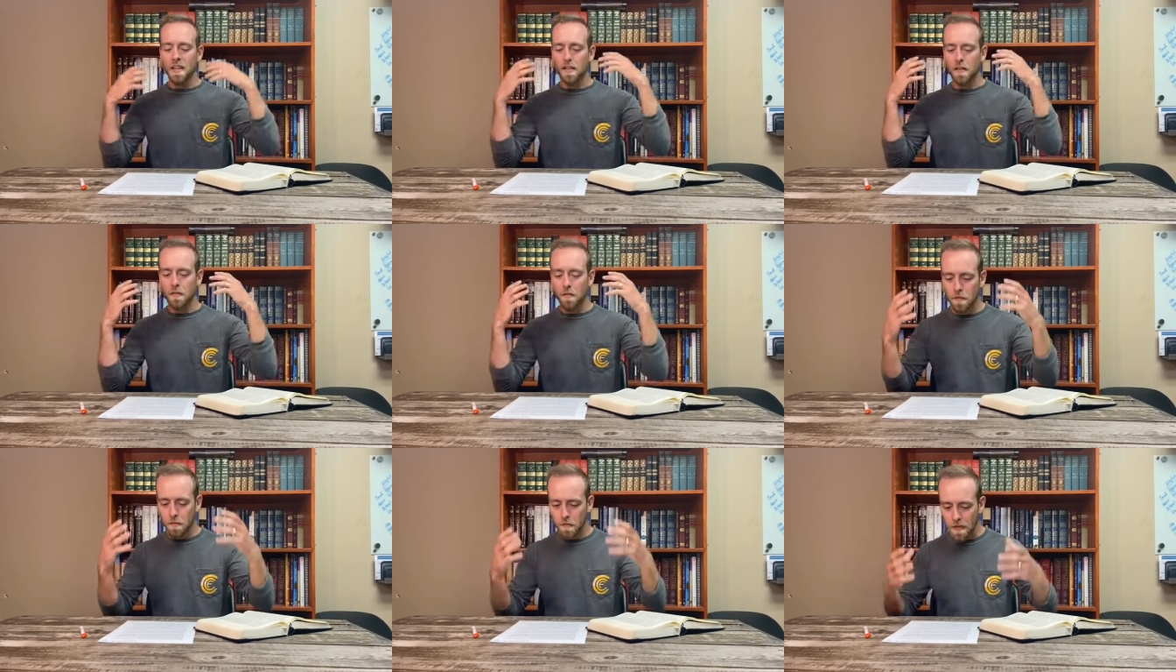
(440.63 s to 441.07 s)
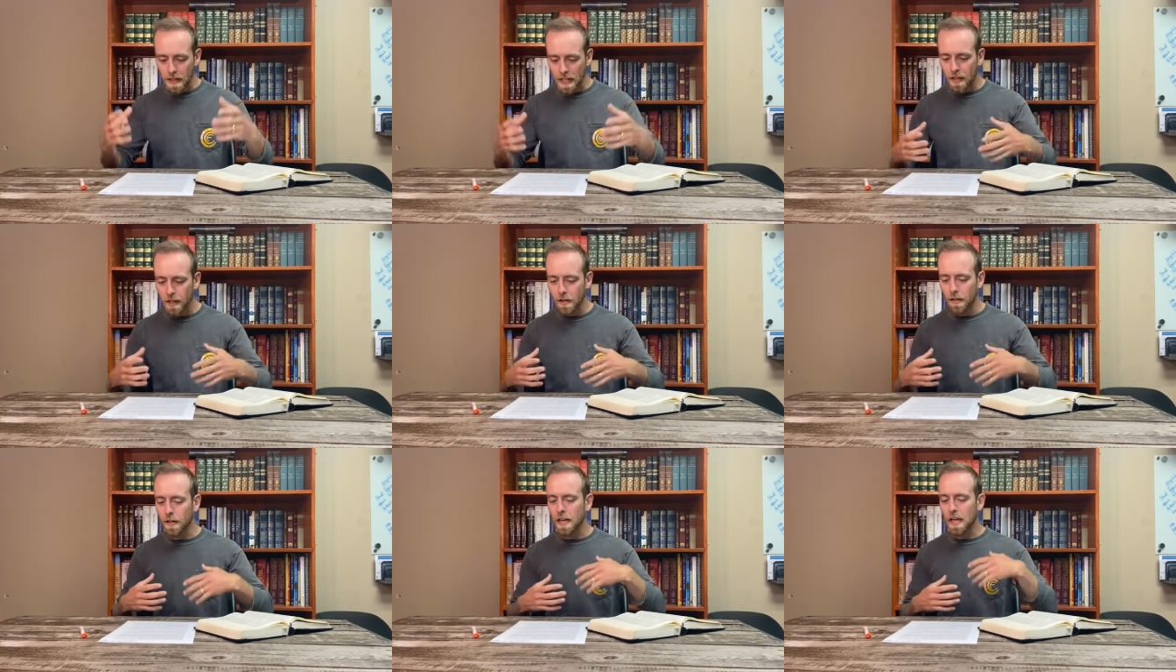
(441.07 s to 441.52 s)
the
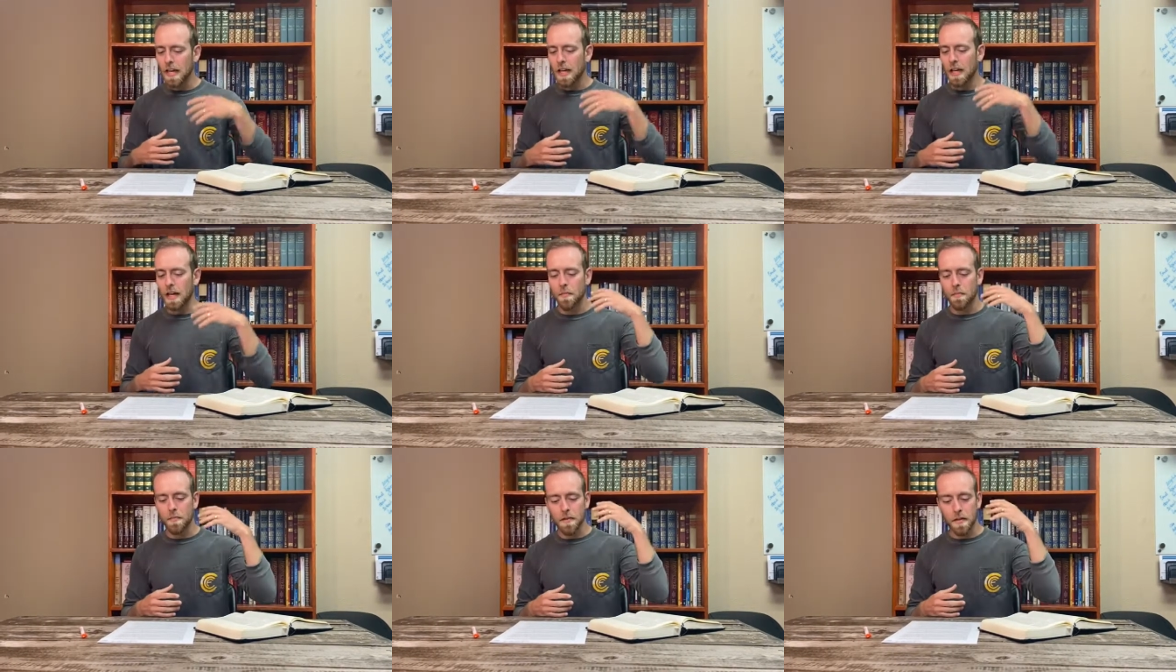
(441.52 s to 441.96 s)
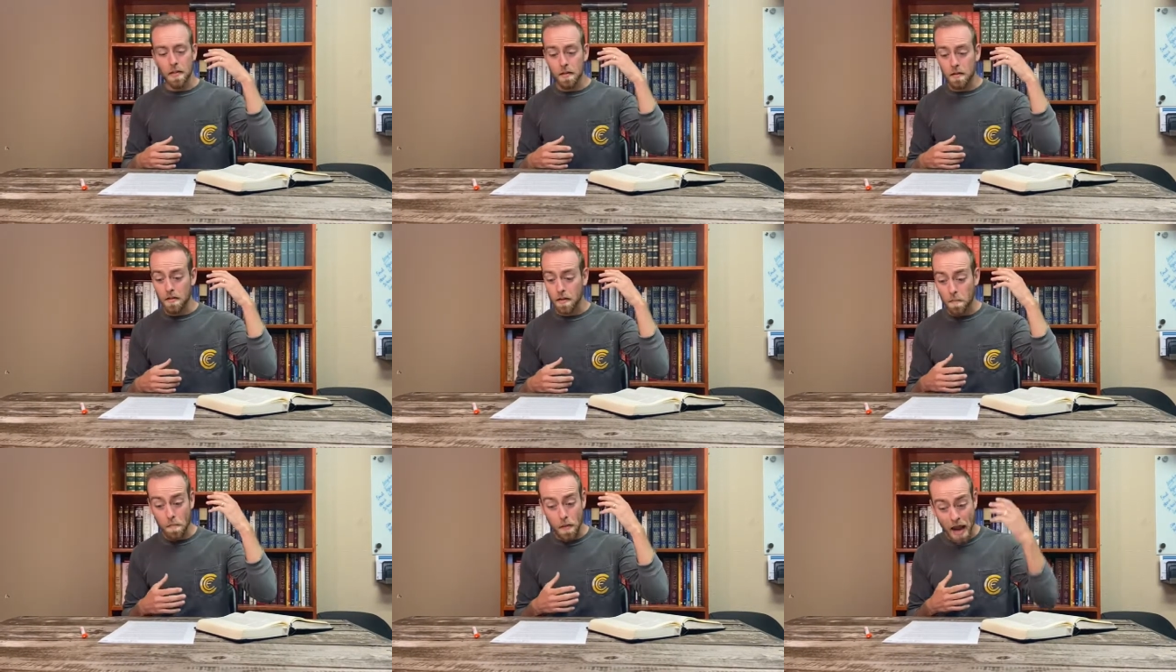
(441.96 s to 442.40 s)
fear, um, the,
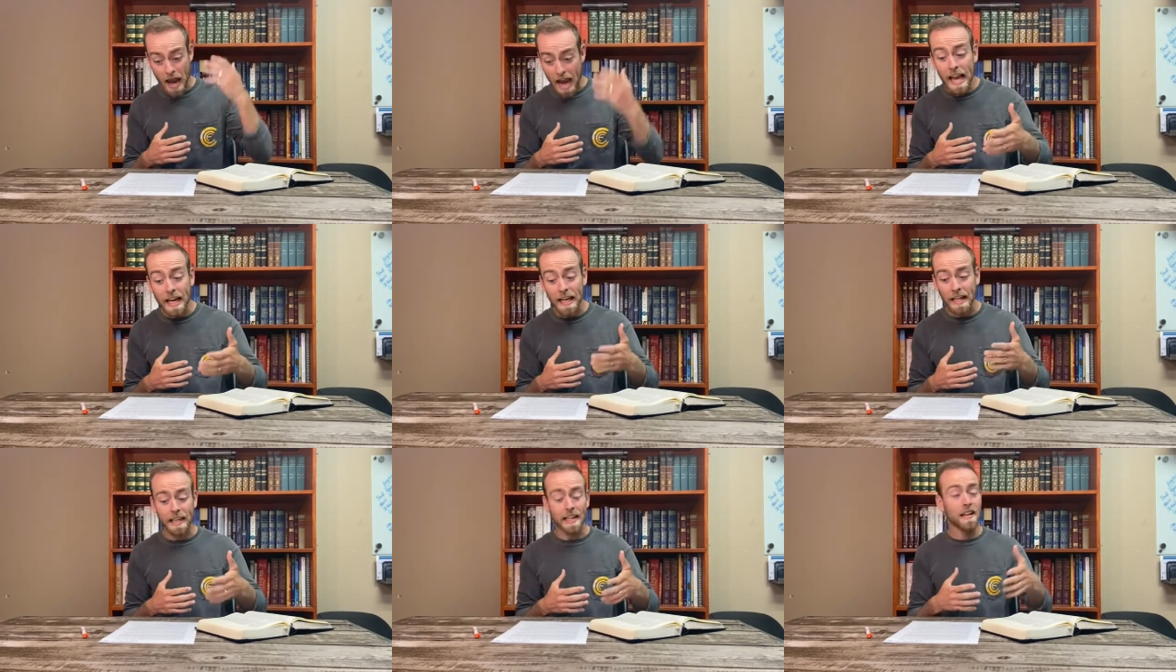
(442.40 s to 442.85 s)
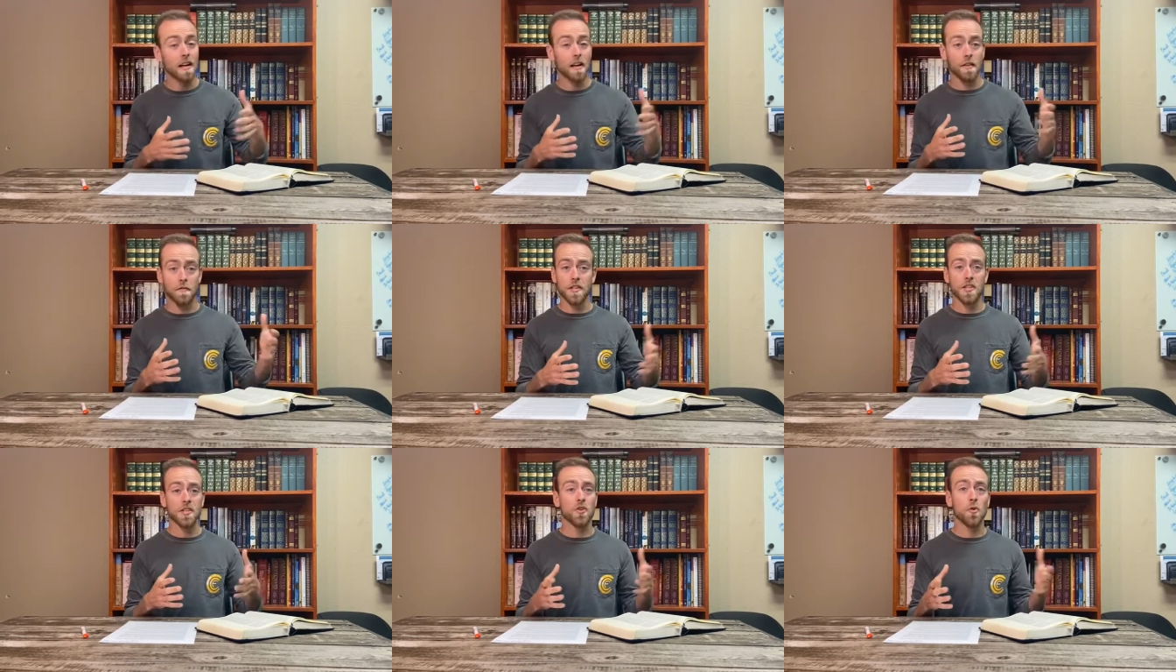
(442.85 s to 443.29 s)
the panic
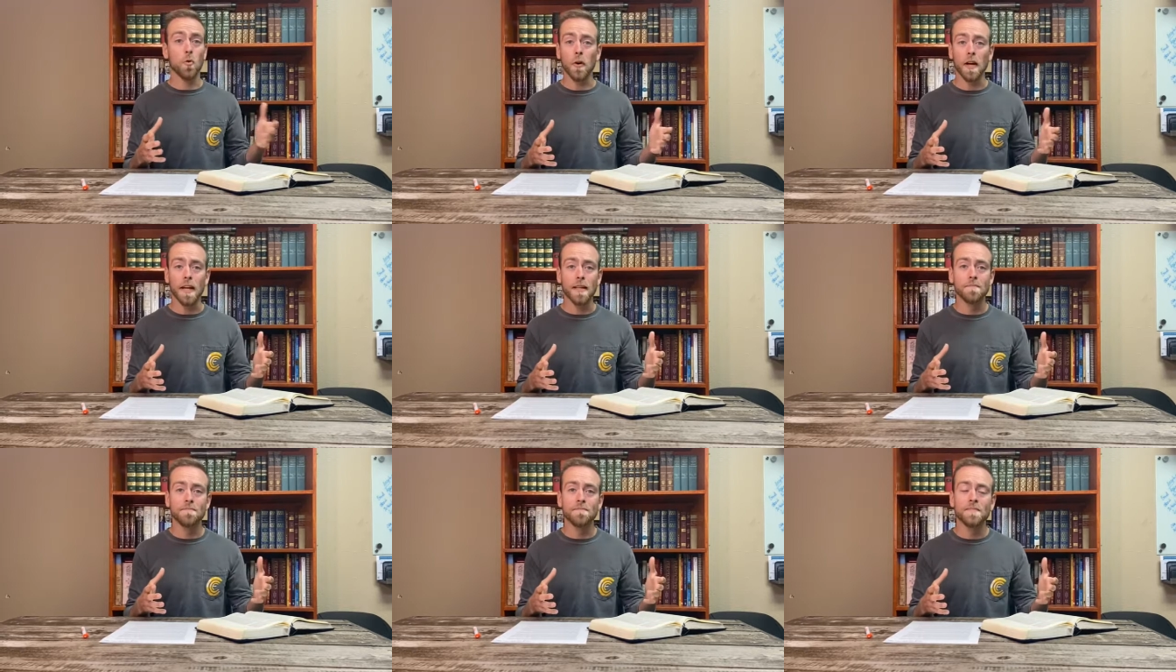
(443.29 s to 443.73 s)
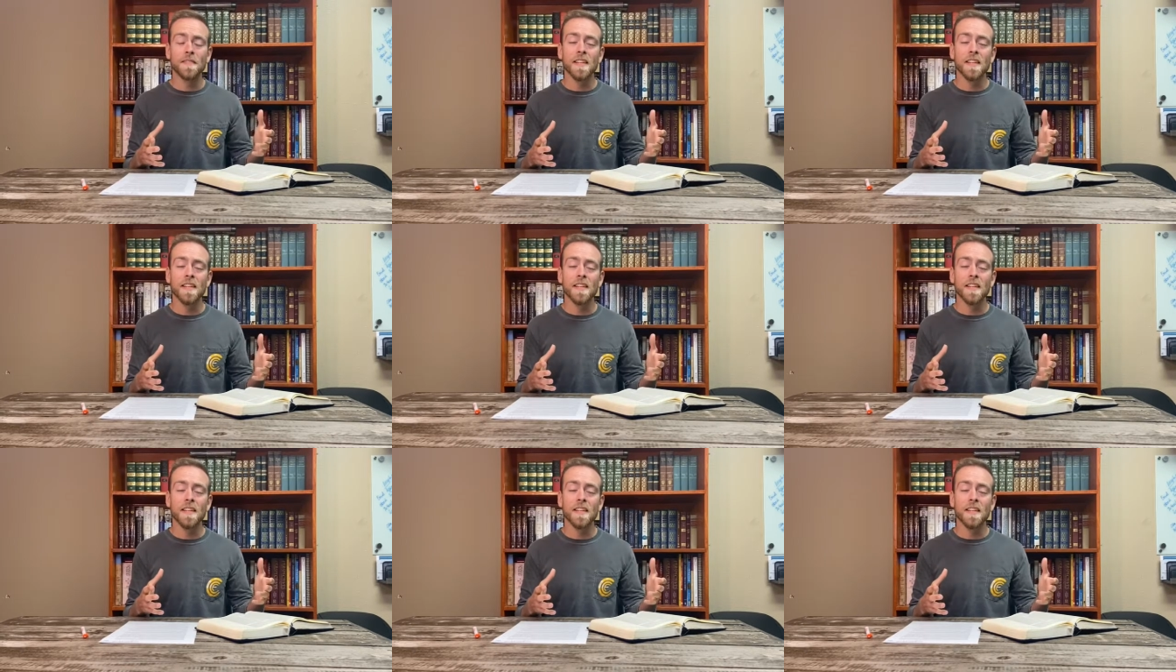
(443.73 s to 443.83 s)
of the story.